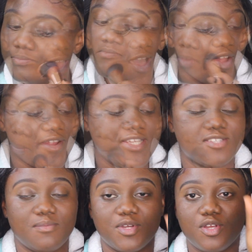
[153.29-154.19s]
Alright,
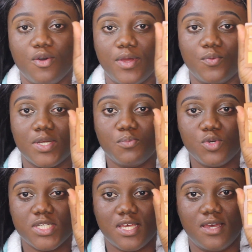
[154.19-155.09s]
so I'm going to go in one
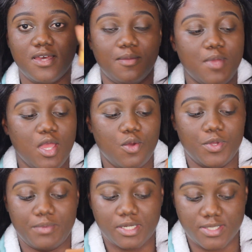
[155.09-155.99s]
more time
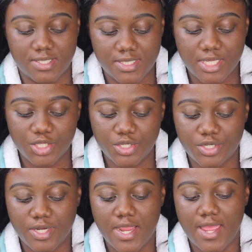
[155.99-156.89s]
with my
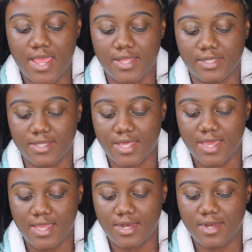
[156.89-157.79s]
concealer, and
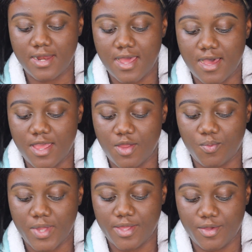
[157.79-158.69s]
then I
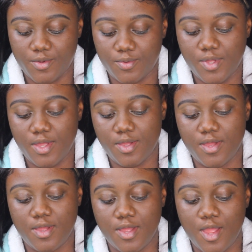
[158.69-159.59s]
will
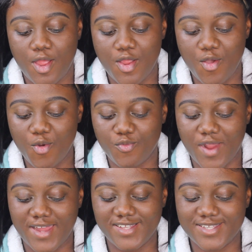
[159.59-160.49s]
go
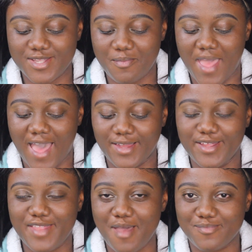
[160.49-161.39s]
right into the
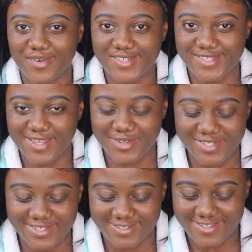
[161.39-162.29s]
palette that brought us here
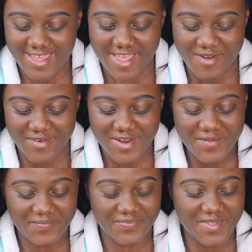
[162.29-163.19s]
today,
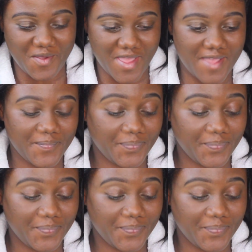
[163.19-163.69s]
right? Okay.